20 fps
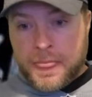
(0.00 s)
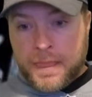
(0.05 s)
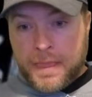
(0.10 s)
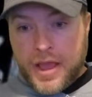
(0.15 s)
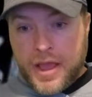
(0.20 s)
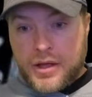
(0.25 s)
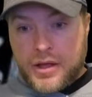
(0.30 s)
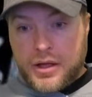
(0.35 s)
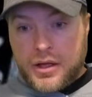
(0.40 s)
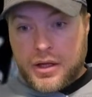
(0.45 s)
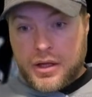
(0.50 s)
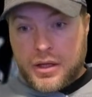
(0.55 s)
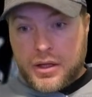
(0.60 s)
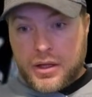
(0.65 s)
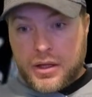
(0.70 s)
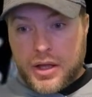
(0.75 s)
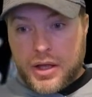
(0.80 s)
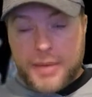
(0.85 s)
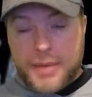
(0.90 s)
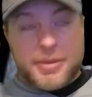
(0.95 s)

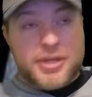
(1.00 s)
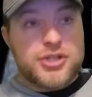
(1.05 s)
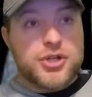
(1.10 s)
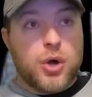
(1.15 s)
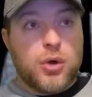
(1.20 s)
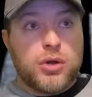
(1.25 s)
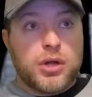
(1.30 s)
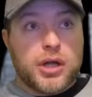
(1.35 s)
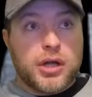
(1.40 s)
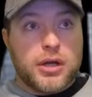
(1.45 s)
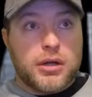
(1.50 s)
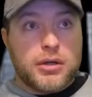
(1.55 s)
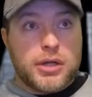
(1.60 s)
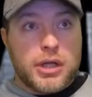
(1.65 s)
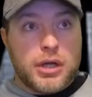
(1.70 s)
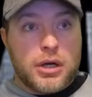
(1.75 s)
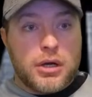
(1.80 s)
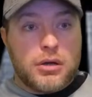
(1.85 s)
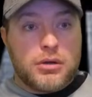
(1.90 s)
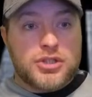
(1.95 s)
Amendola, you
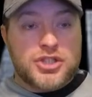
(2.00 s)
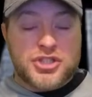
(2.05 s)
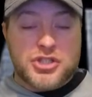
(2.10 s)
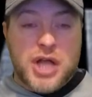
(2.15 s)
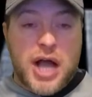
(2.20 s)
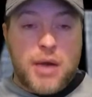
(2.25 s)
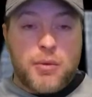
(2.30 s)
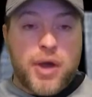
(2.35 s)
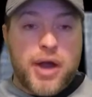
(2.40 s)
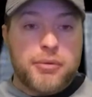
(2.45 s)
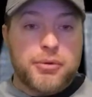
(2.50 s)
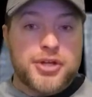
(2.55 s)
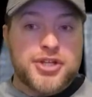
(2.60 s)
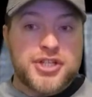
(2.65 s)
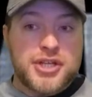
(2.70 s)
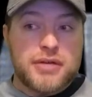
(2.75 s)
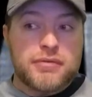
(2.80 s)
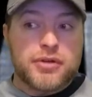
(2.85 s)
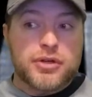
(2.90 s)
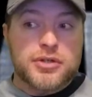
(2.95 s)
know, slot wide
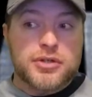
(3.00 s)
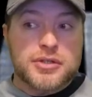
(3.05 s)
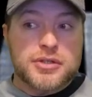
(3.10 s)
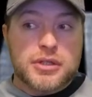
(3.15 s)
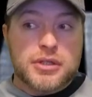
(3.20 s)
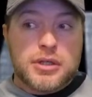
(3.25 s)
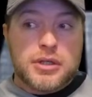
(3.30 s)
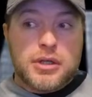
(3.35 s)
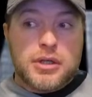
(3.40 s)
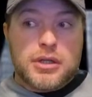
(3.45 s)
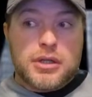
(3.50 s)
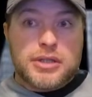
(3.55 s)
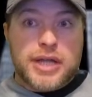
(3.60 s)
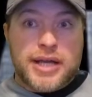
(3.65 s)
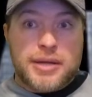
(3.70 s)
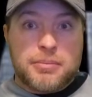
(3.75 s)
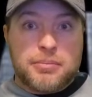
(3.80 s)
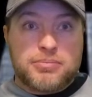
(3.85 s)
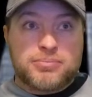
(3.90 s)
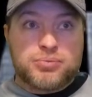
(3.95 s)
receivers.
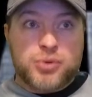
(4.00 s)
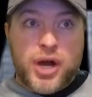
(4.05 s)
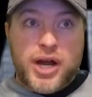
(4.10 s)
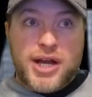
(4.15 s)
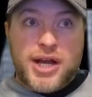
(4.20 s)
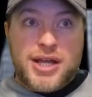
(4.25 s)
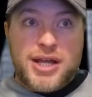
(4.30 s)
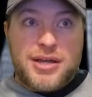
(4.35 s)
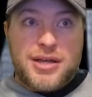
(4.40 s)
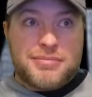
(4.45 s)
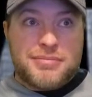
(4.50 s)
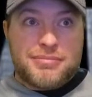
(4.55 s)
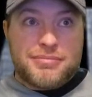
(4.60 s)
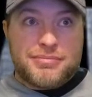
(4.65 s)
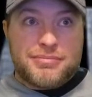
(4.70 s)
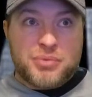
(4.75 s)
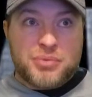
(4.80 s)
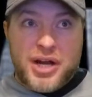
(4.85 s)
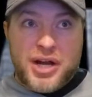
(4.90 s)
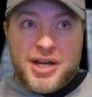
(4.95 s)
Like Brady
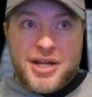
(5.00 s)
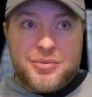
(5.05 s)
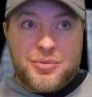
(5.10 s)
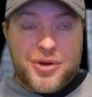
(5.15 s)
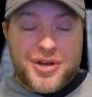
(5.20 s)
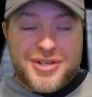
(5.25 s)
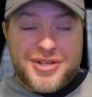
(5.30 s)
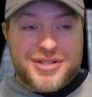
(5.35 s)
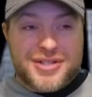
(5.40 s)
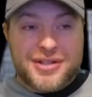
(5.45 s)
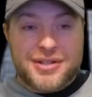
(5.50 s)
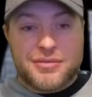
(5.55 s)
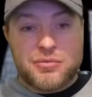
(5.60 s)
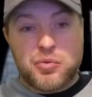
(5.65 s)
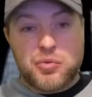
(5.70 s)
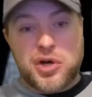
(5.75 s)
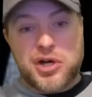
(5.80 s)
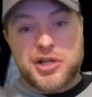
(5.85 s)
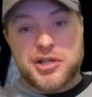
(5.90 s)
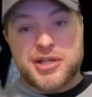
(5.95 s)
wasn't
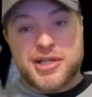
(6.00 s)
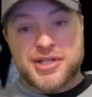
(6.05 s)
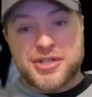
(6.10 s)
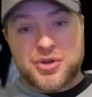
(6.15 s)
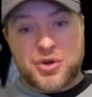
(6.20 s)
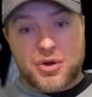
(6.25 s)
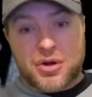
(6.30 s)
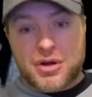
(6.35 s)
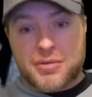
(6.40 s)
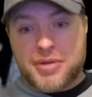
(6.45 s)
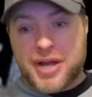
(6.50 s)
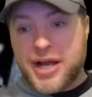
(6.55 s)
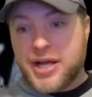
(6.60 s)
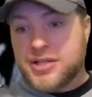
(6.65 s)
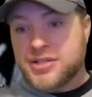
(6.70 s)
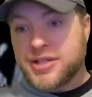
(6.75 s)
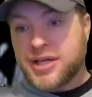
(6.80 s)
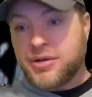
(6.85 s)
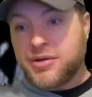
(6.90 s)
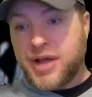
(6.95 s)
one of these
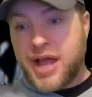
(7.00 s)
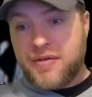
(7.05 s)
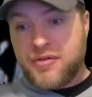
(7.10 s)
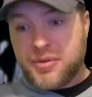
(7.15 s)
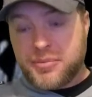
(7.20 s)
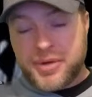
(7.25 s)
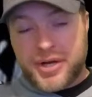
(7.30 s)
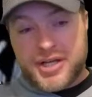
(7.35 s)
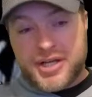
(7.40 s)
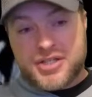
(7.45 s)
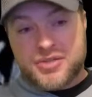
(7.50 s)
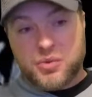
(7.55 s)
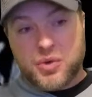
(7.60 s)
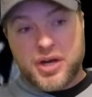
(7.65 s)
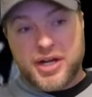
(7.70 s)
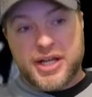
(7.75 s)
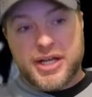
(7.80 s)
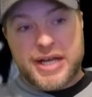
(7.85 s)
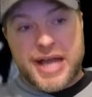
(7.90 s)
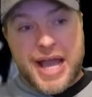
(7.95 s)
quarterbacks like everybody's
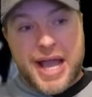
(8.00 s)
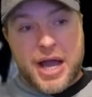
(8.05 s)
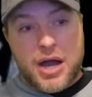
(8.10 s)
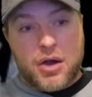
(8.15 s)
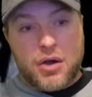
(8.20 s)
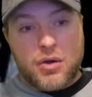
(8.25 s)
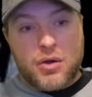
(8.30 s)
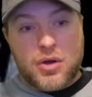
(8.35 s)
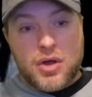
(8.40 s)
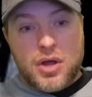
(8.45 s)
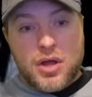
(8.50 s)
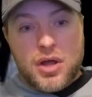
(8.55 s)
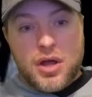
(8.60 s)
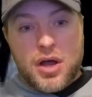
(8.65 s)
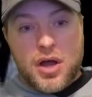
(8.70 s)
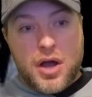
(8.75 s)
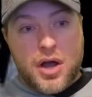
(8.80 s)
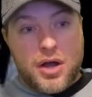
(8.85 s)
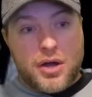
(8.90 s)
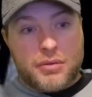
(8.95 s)
wanting now.
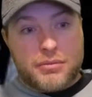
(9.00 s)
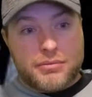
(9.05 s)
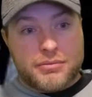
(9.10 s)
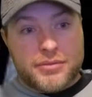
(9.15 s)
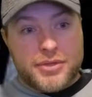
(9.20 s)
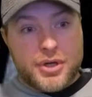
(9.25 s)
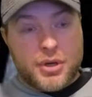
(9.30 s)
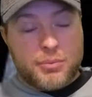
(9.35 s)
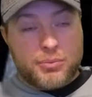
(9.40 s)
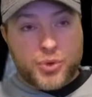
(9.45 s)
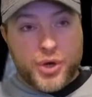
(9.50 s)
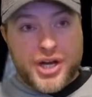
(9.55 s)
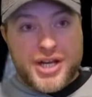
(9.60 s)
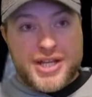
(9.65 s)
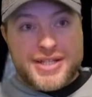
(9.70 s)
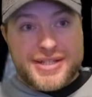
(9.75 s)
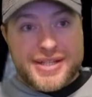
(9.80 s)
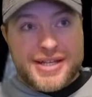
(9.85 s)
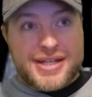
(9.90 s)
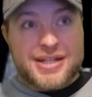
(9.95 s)
You know, Brady
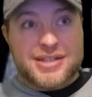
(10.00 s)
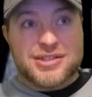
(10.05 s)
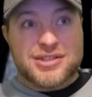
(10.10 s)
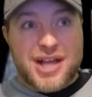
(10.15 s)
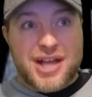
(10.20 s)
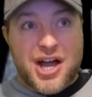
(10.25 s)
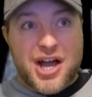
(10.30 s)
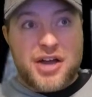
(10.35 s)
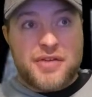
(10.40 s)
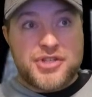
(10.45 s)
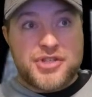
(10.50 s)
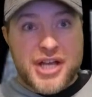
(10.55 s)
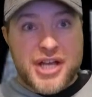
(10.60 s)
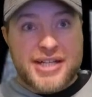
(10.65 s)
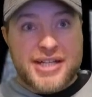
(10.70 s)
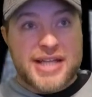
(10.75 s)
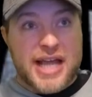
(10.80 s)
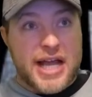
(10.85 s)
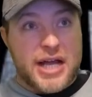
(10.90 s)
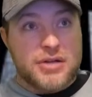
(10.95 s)
did a lot of
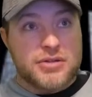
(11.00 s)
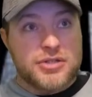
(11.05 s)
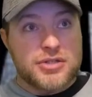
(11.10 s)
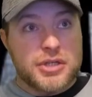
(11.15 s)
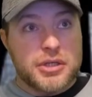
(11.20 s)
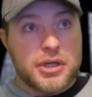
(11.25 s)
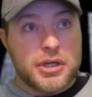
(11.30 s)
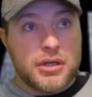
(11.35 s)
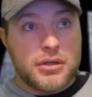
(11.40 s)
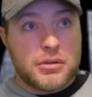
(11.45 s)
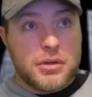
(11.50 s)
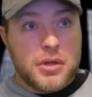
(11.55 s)
checkdowns, you know,